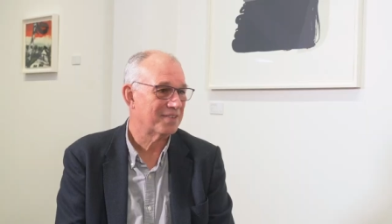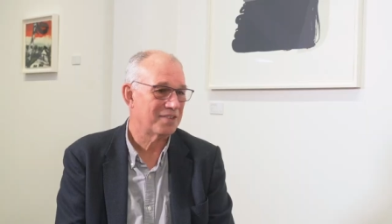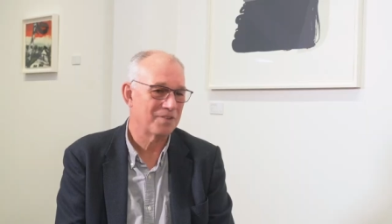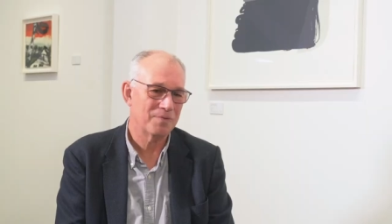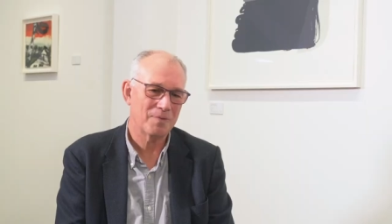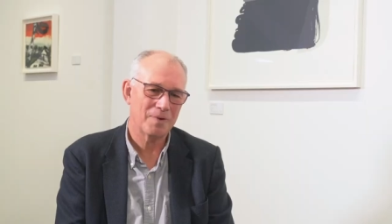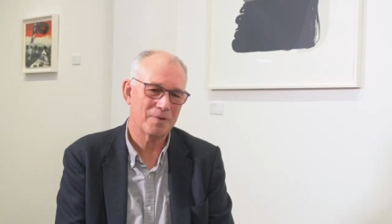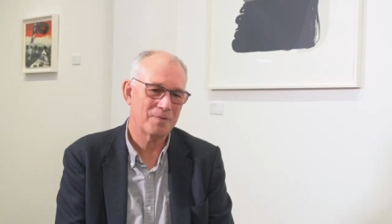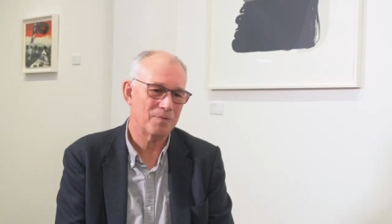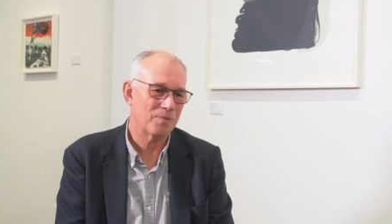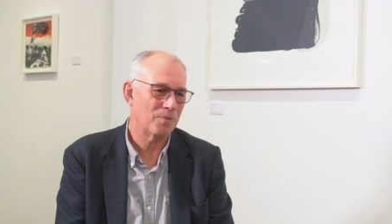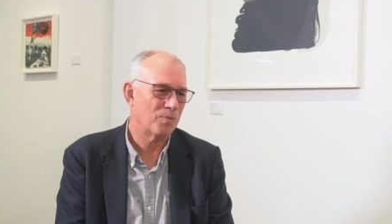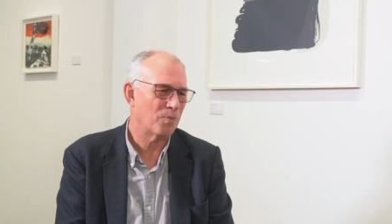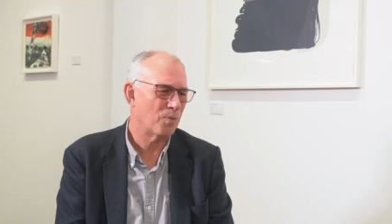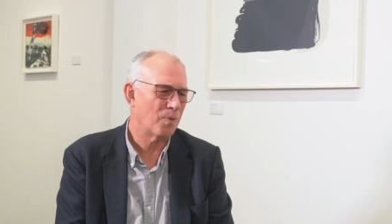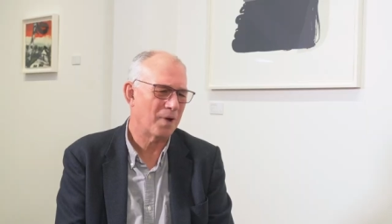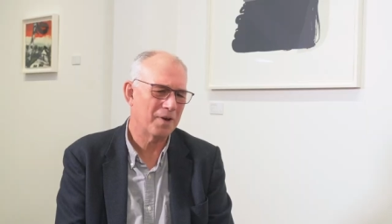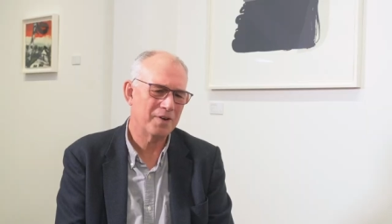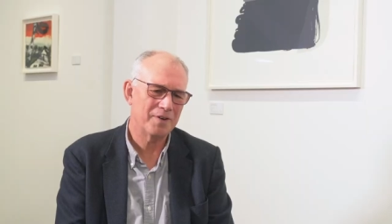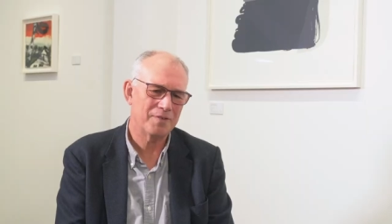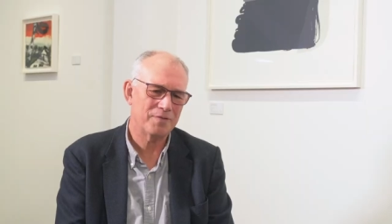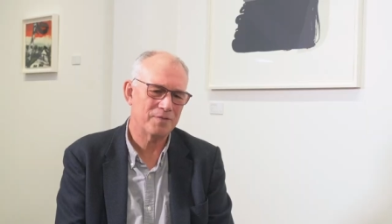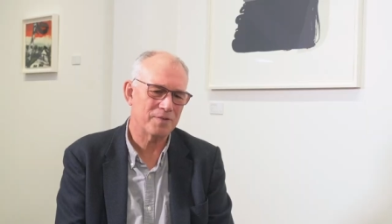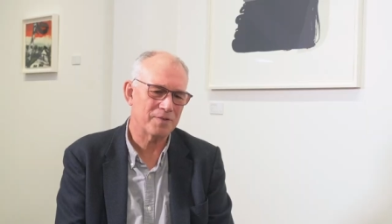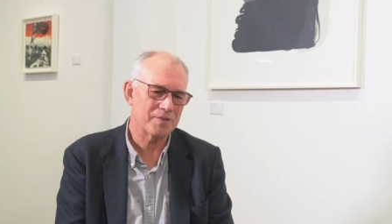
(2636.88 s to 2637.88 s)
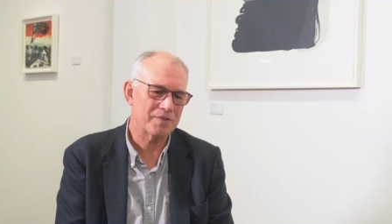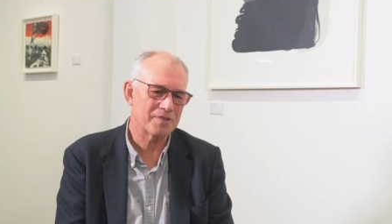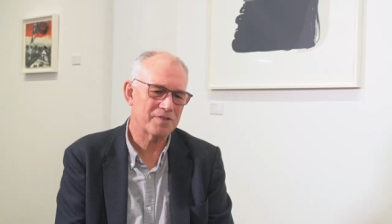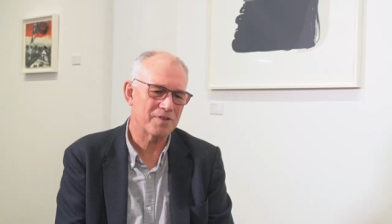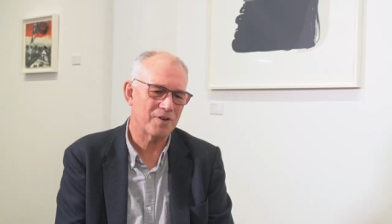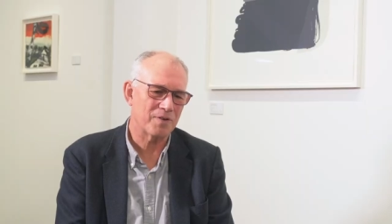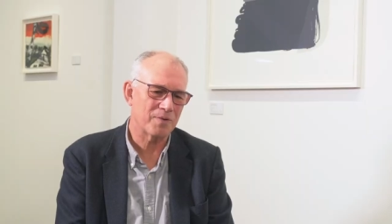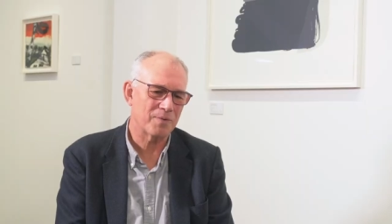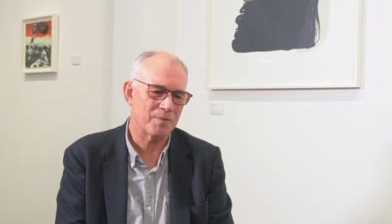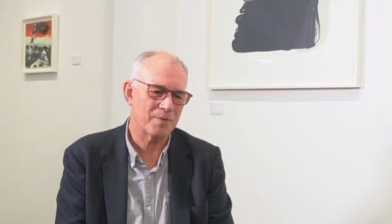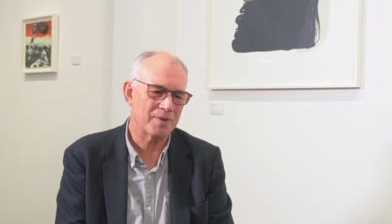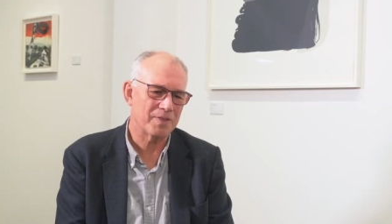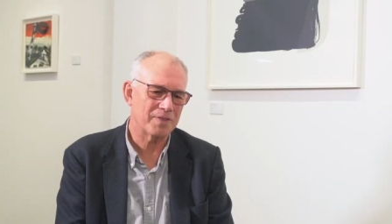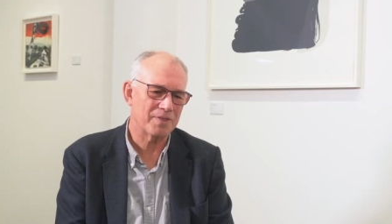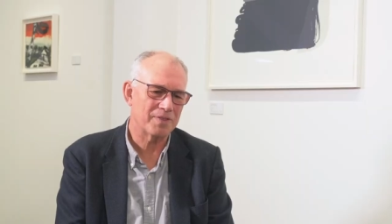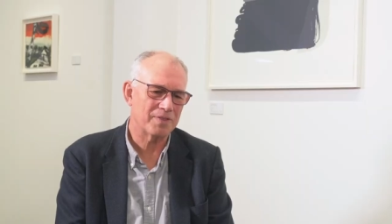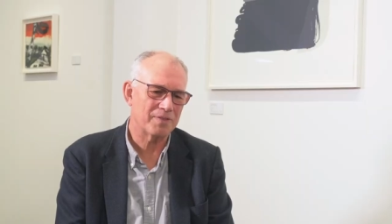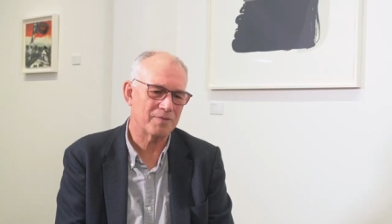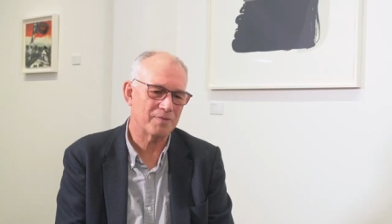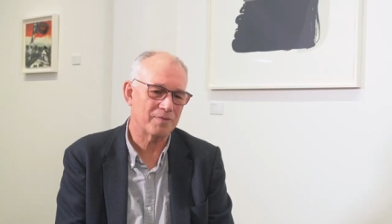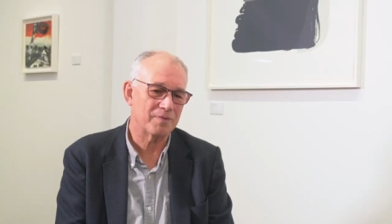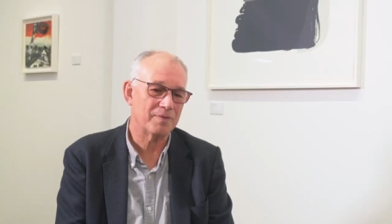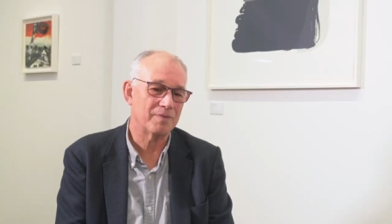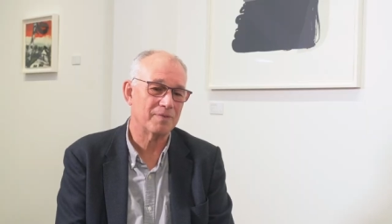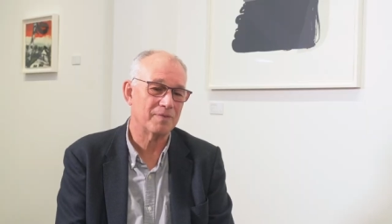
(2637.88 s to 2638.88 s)
You wrote a wonderful song with
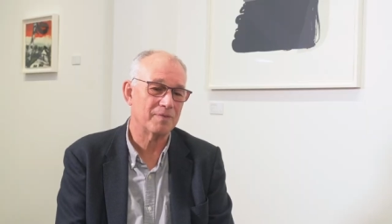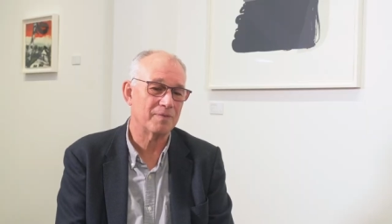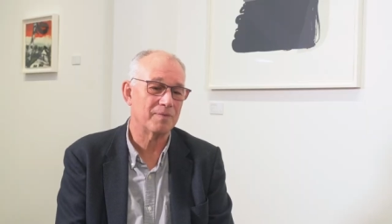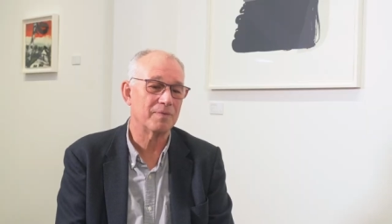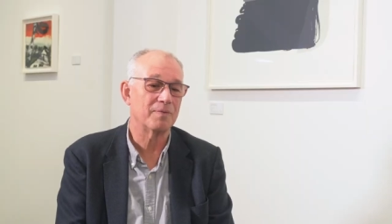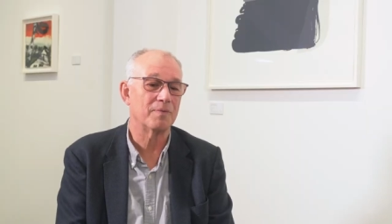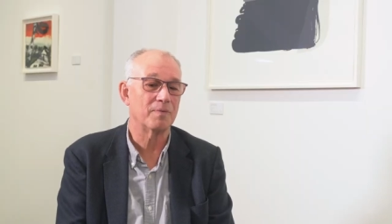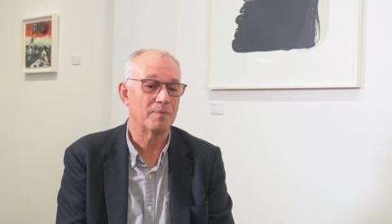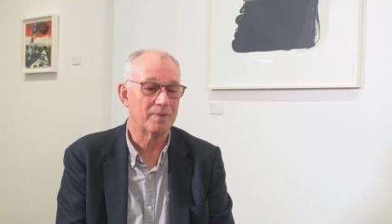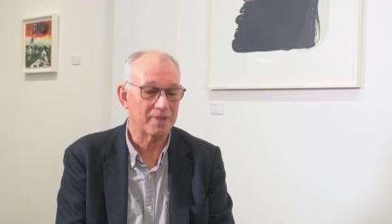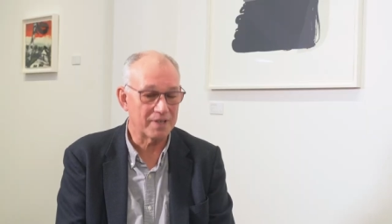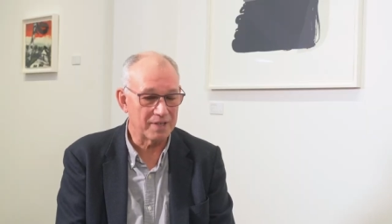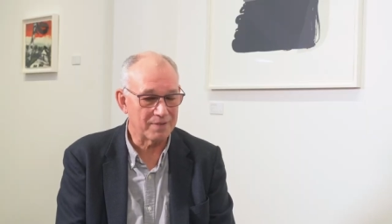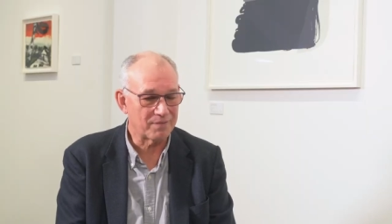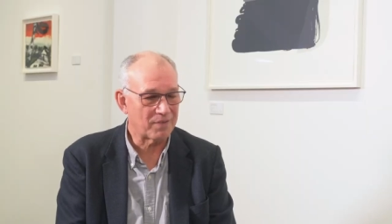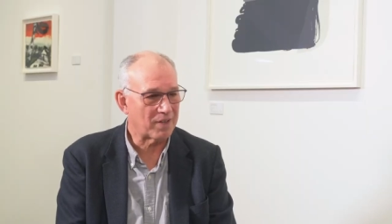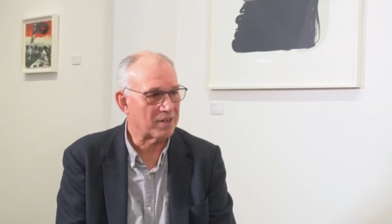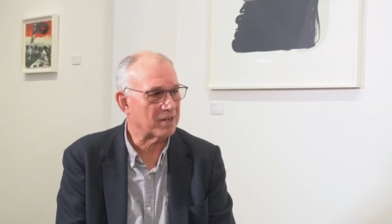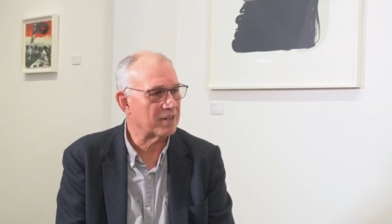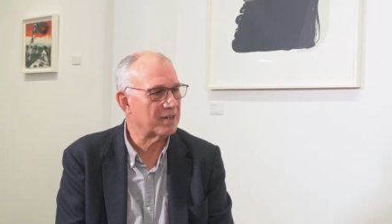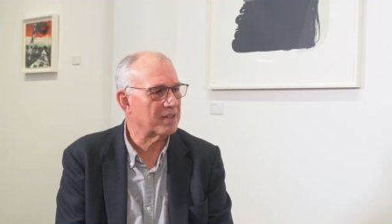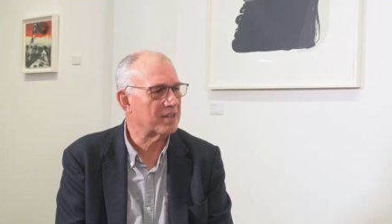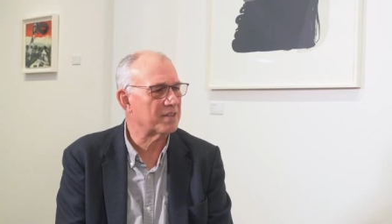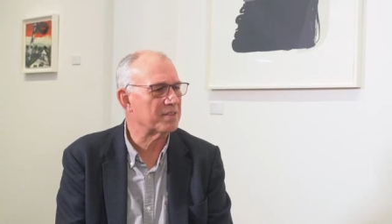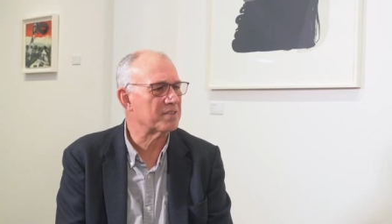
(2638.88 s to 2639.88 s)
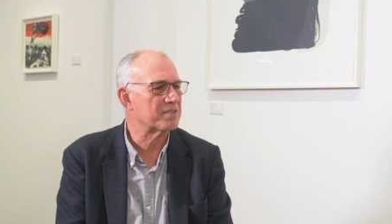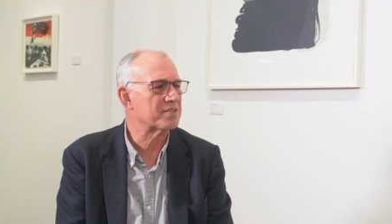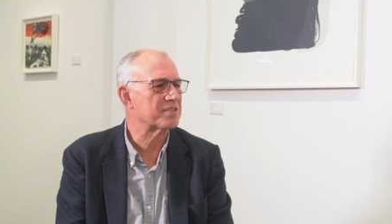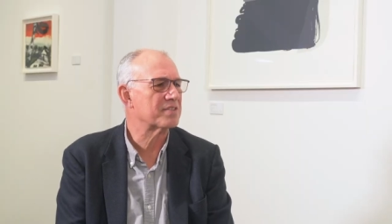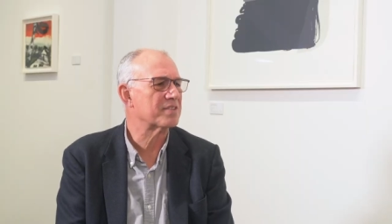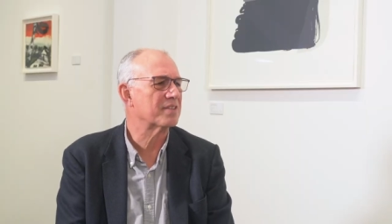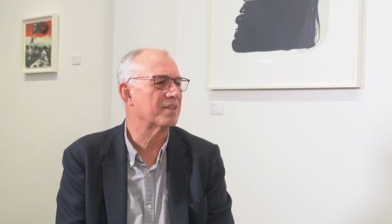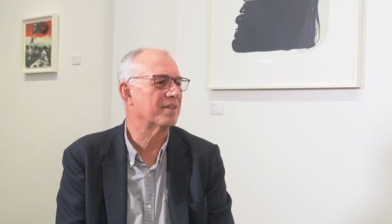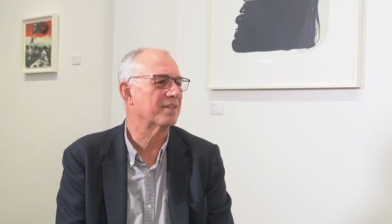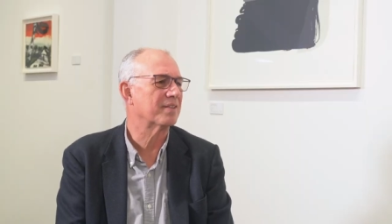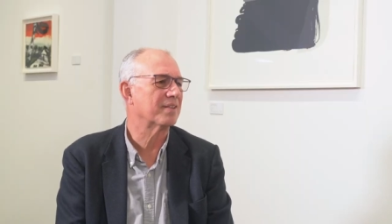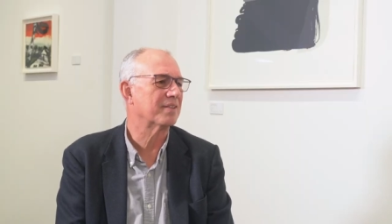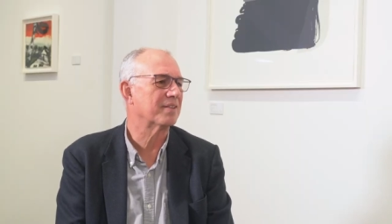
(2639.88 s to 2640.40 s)
Ivan Lins.